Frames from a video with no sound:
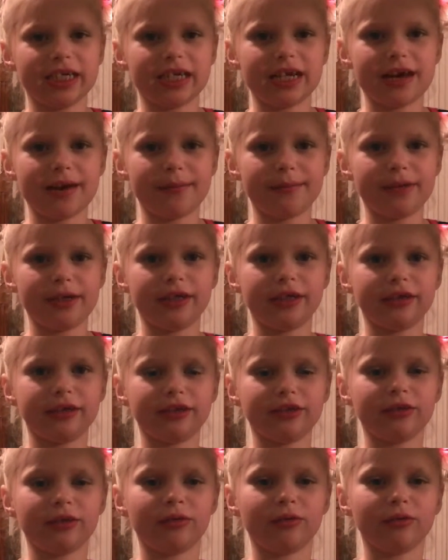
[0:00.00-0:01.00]
That
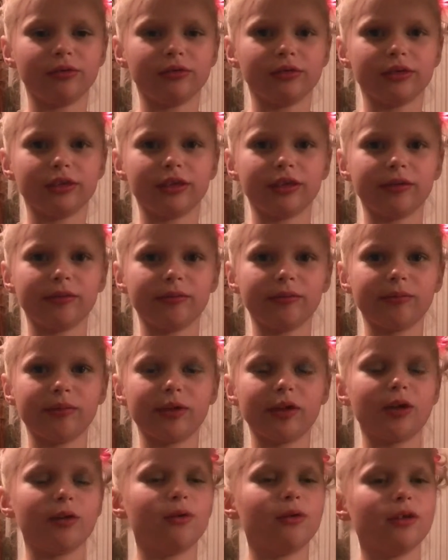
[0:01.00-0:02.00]
means only
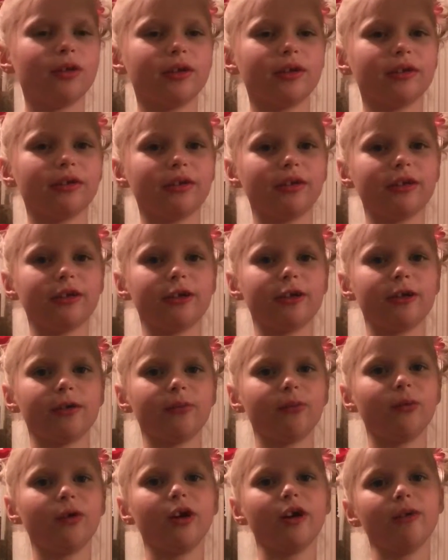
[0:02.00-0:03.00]
we only
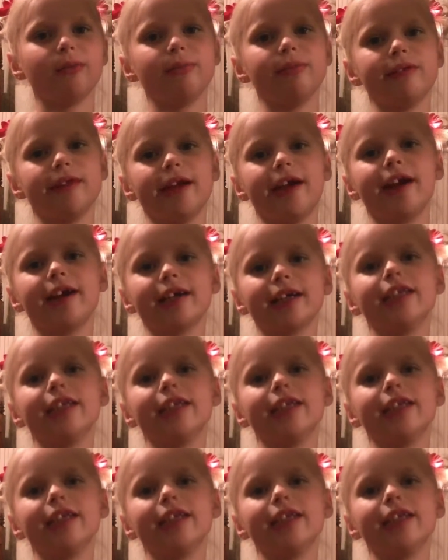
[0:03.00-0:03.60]
wear black